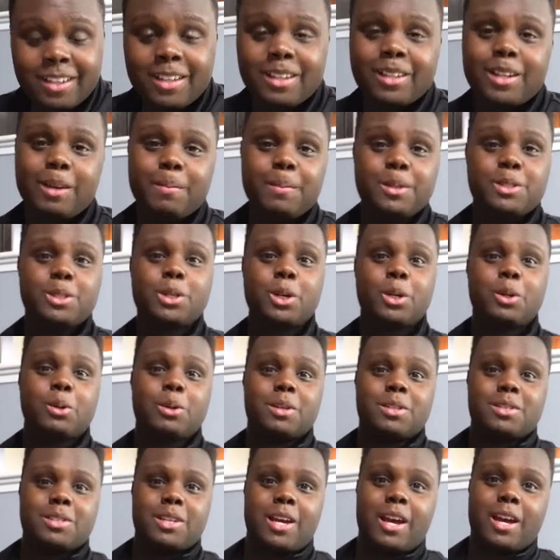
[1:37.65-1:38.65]
Let me show you
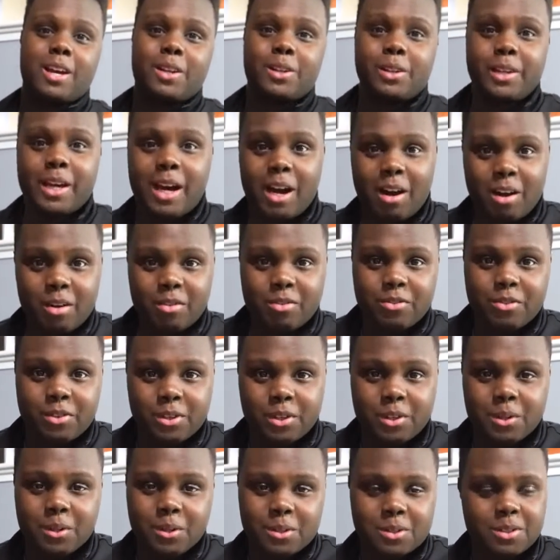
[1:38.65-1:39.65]
exactly how it
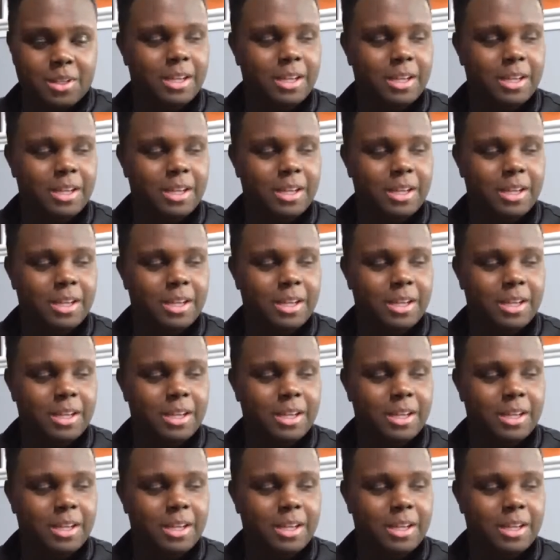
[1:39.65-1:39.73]
feels.